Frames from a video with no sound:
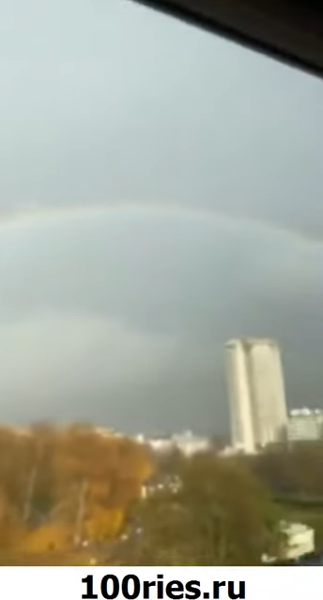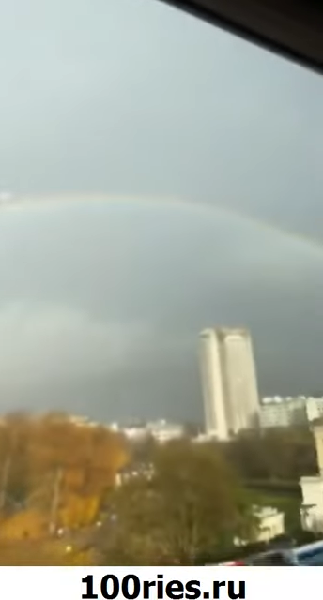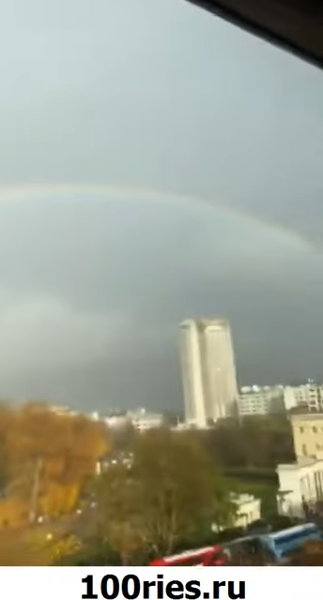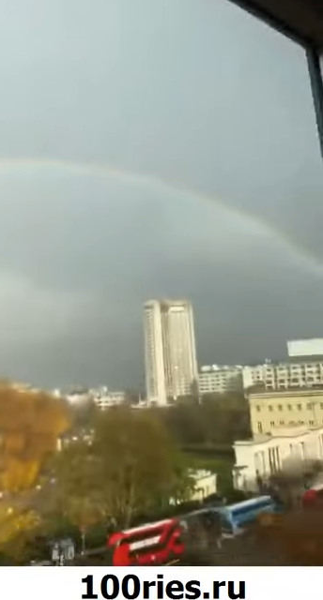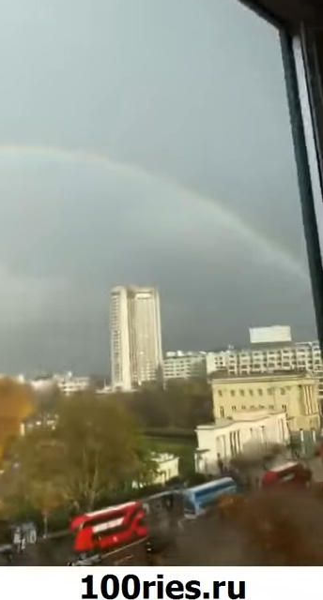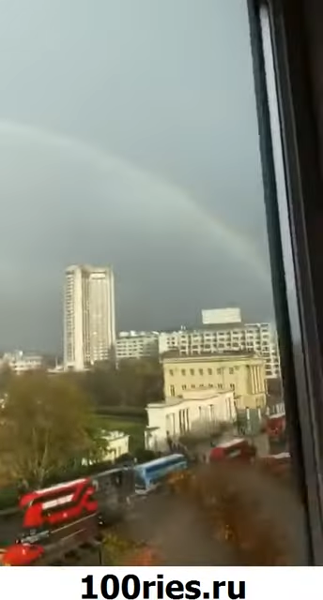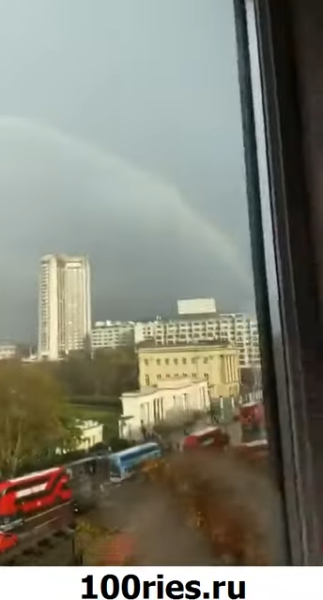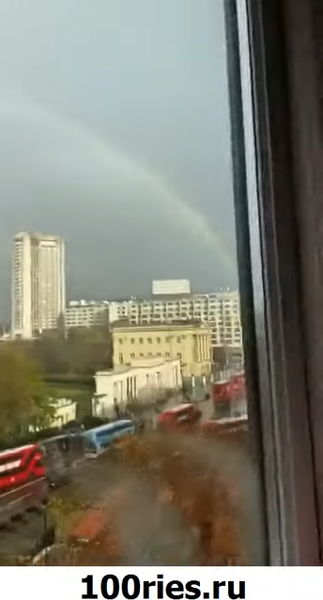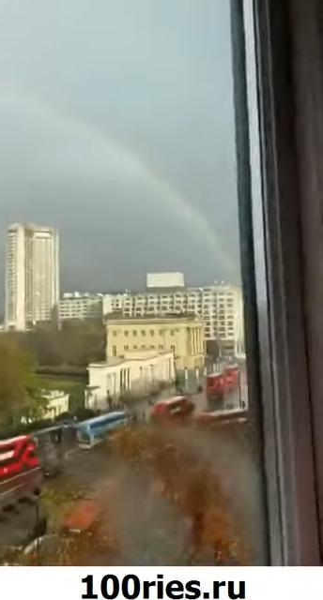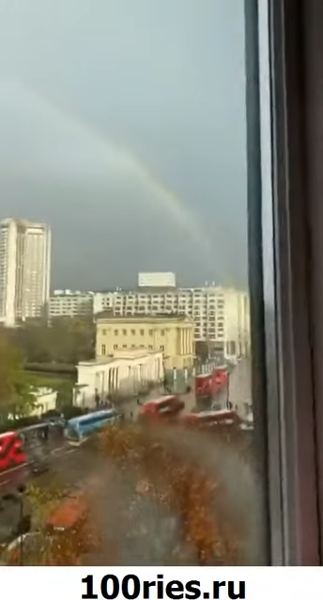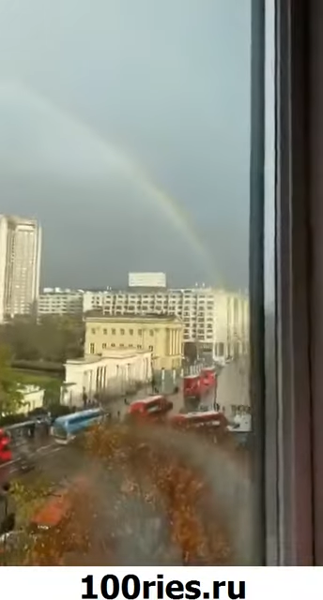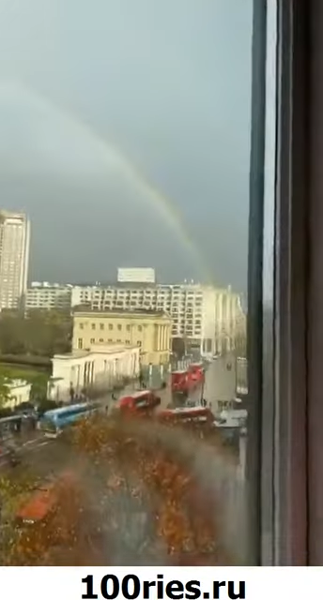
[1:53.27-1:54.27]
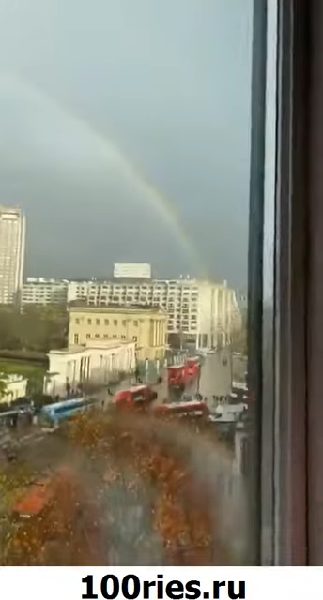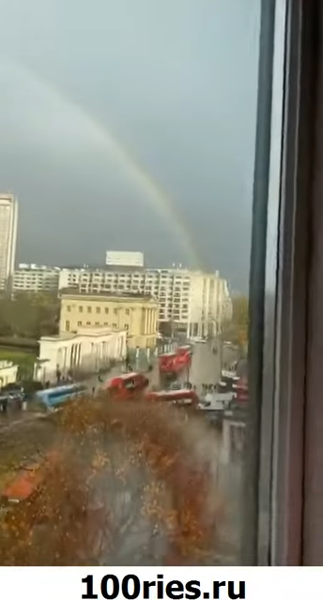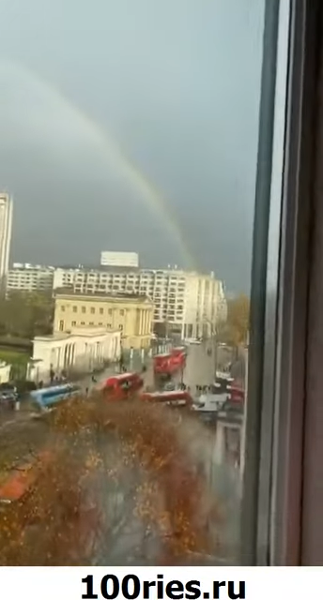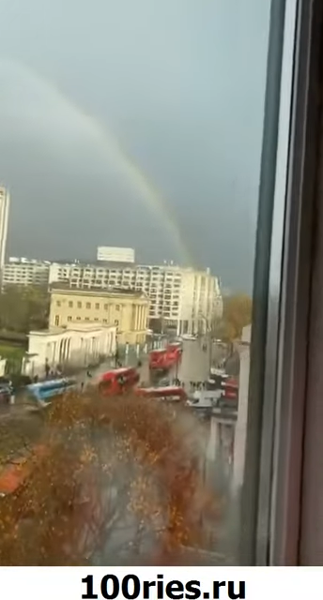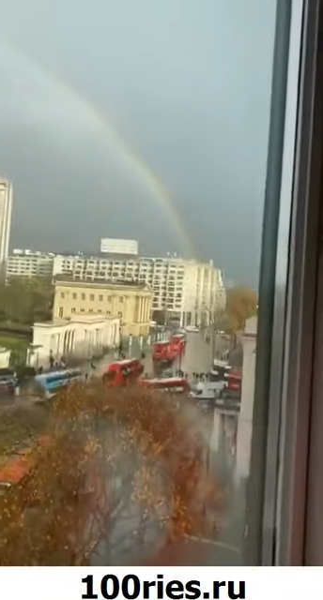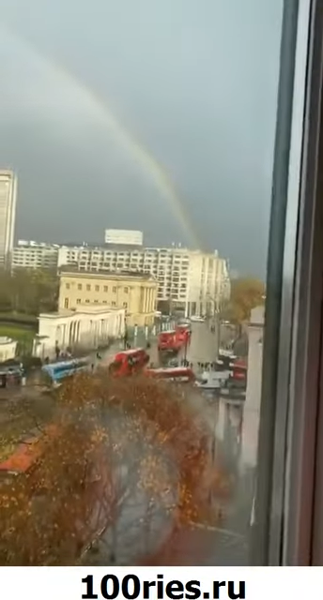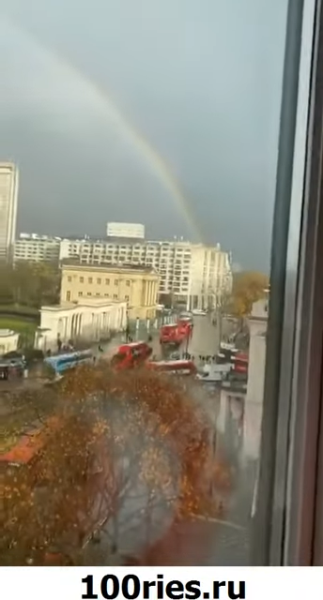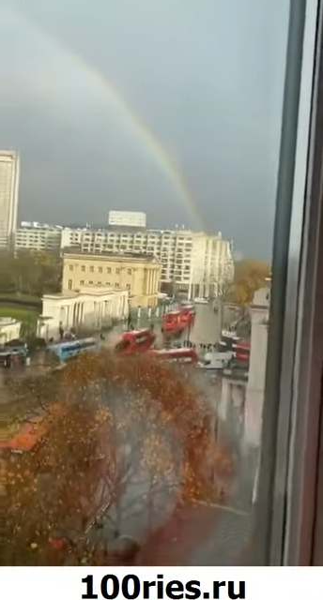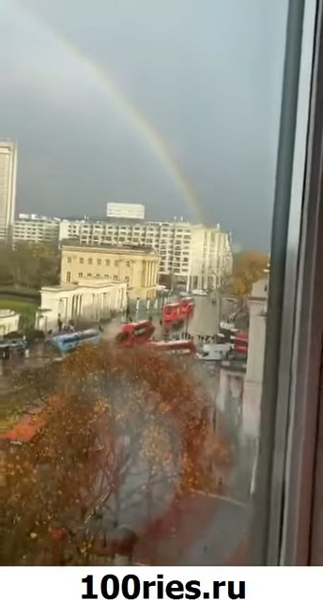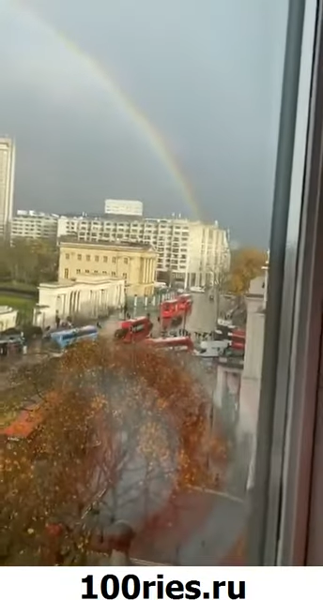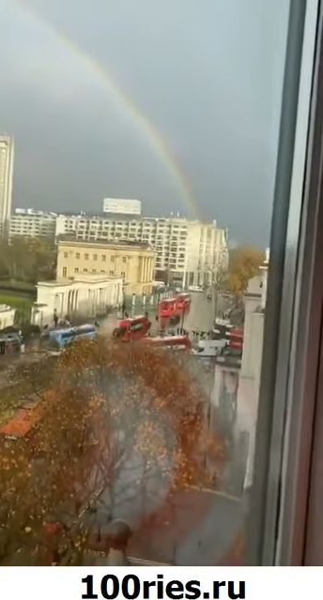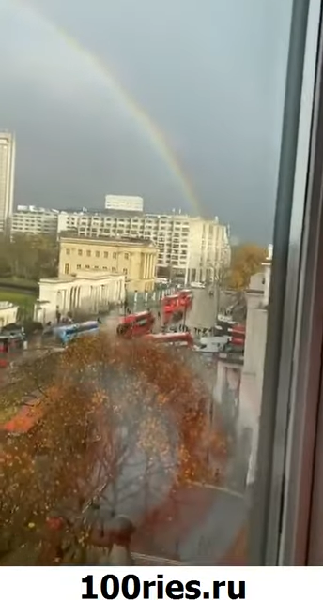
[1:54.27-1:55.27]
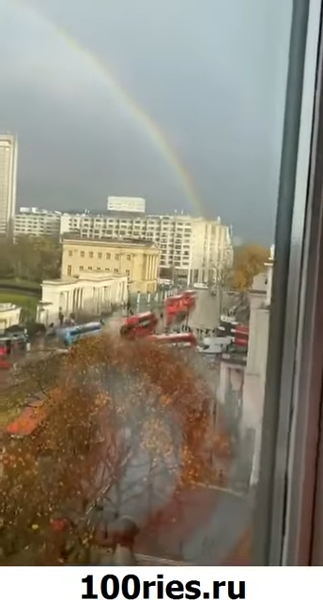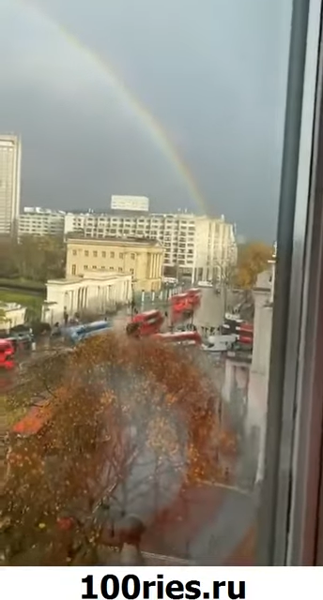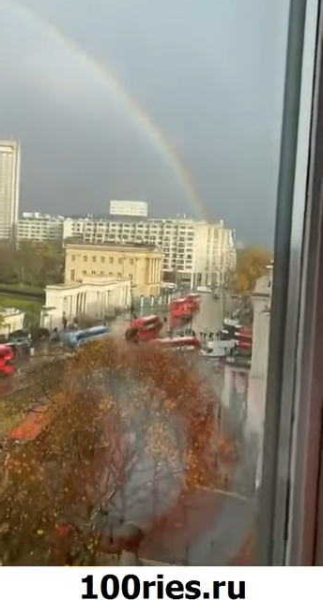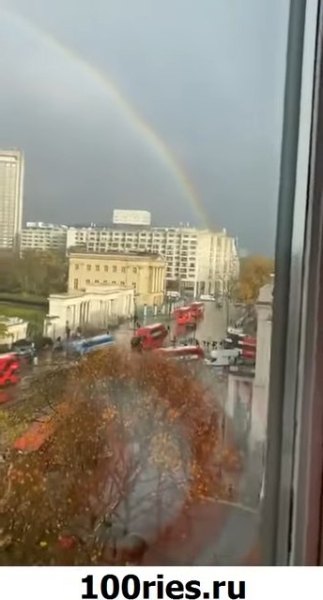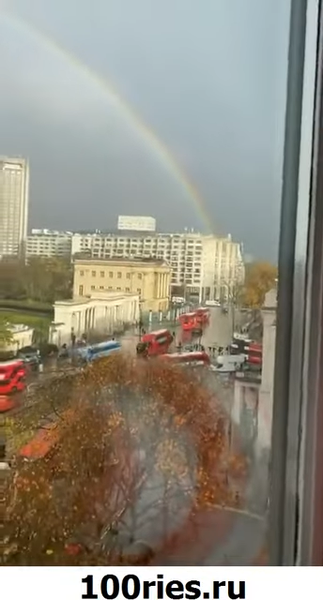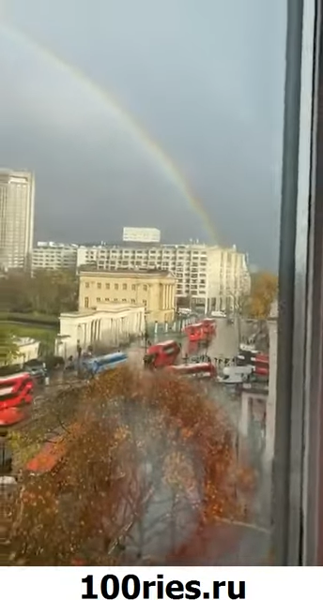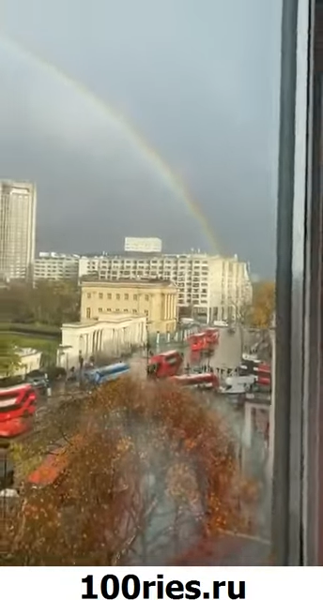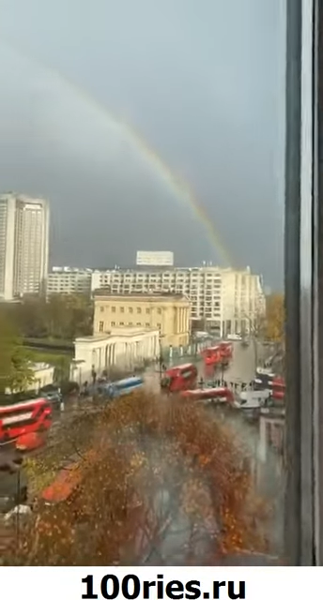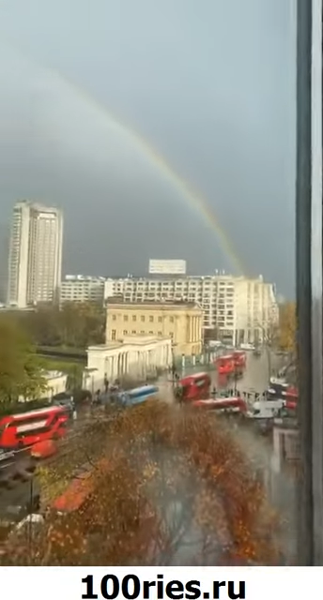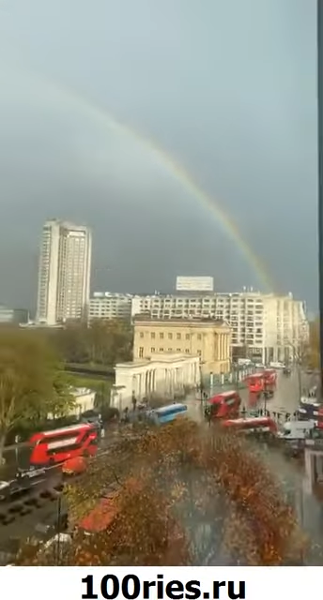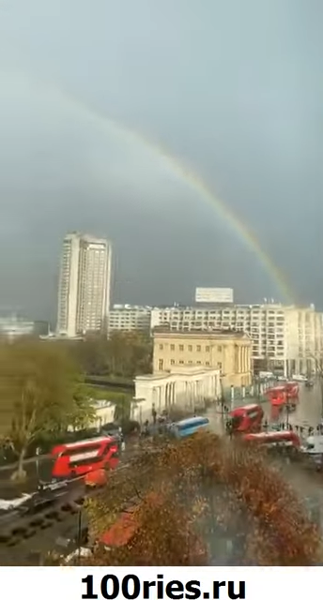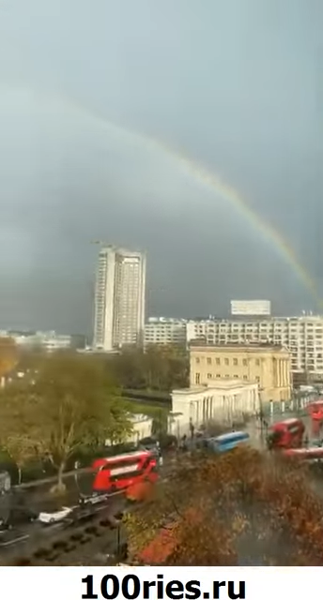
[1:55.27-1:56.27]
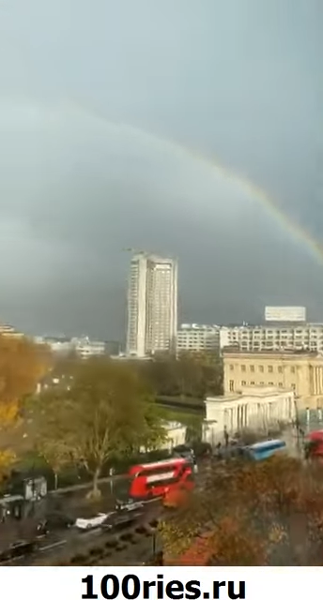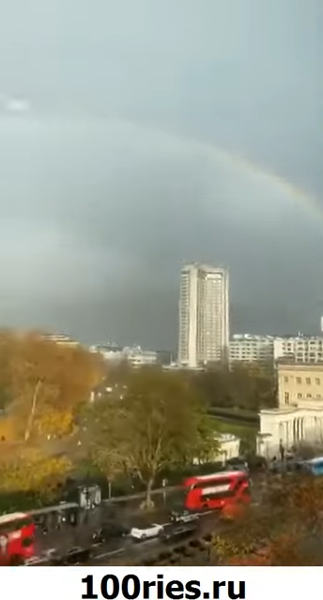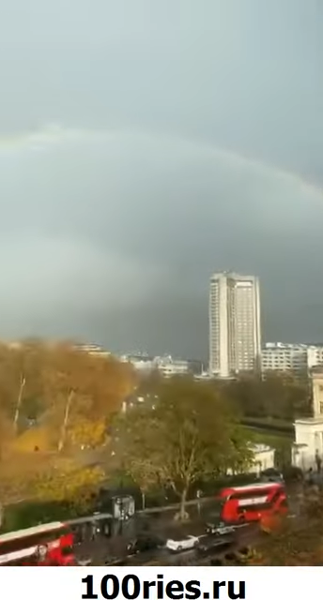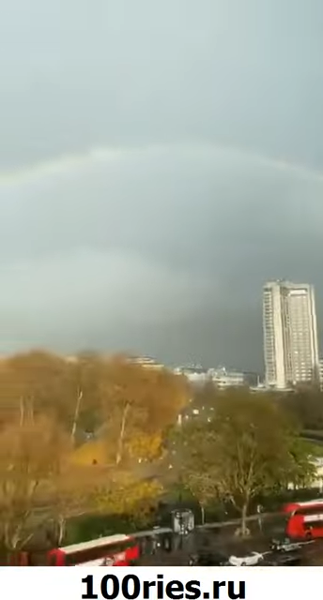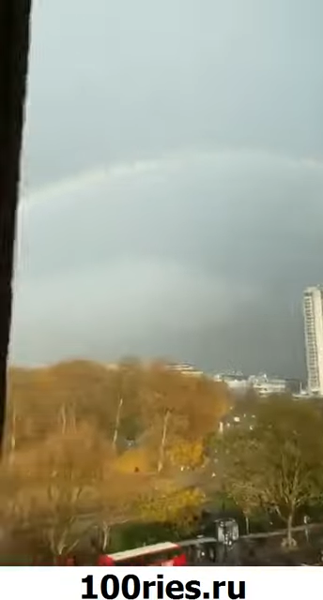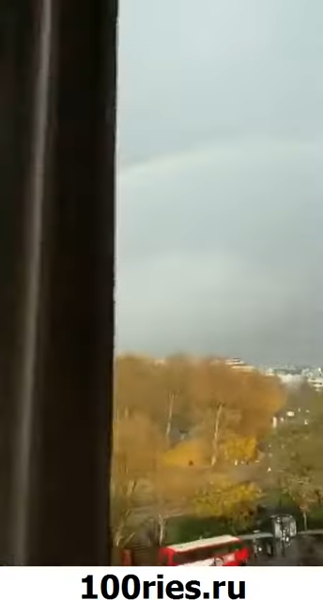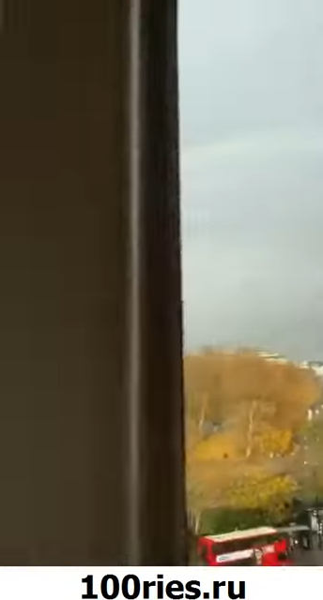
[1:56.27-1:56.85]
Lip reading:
Nobody's mouth can be seen.